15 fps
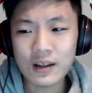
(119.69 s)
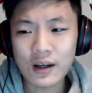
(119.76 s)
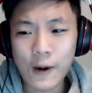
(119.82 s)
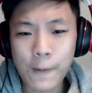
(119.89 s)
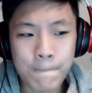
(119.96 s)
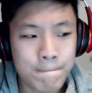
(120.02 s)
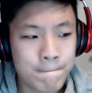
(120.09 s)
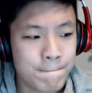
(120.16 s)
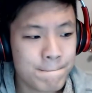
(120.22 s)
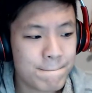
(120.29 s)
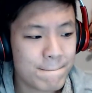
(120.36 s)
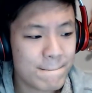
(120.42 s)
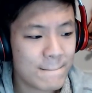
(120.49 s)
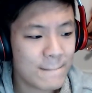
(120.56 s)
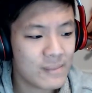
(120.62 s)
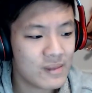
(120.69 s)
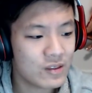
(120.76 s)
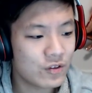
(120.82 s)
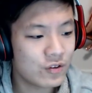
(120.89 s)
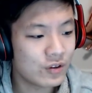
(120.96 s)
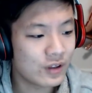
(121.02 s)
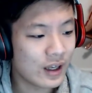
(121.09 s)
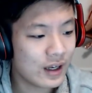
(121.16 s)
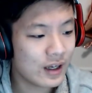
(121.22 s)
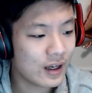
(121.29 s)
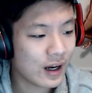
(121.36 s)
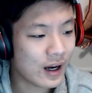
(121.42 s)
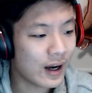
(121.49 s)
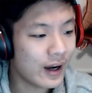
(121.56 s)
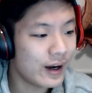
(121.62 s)
um, today
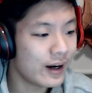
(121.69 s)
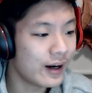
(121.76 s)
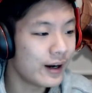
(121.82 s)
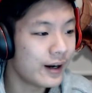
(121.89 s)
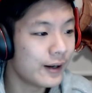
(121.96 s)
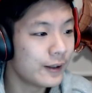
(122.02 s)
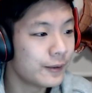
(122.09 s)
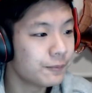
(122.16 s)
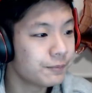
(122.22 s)
I uh